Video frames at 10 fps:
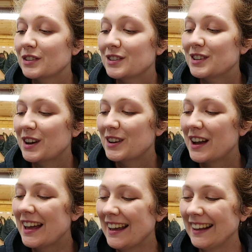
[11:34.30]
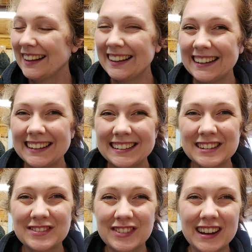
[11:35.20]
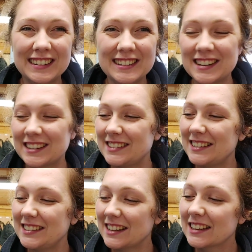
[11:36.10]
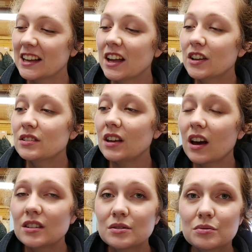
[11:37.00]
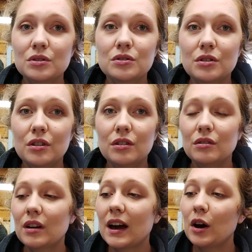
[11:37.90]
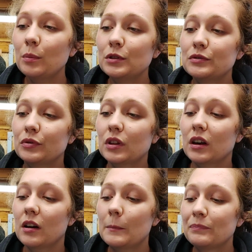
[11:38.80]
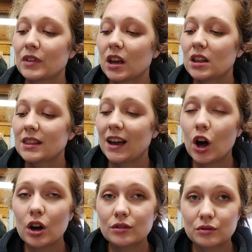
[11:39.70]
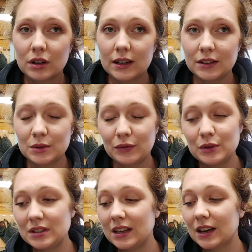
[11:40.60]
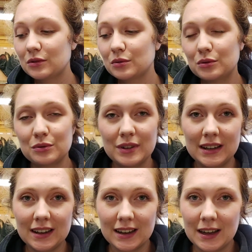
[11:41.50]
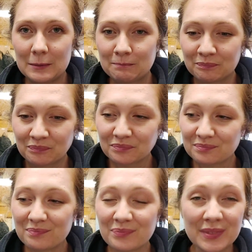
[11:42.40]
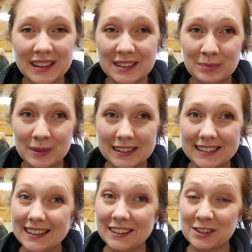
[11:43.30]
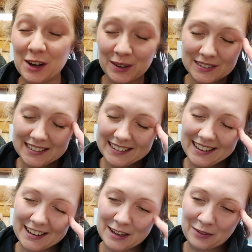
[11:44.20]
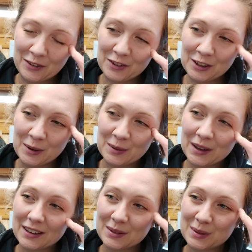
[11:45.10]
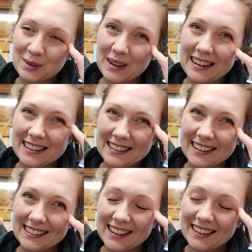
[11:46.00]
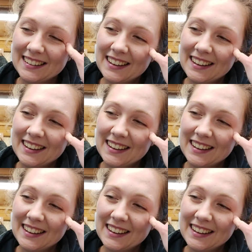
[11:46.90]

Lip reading: So finally started eating. So yeah, I just wanted to show you how beautiful they are. They are struggling, so if you see kestrels, you're really lucky. That's brilliant. Let us know if you've got local kestrels or anything like that.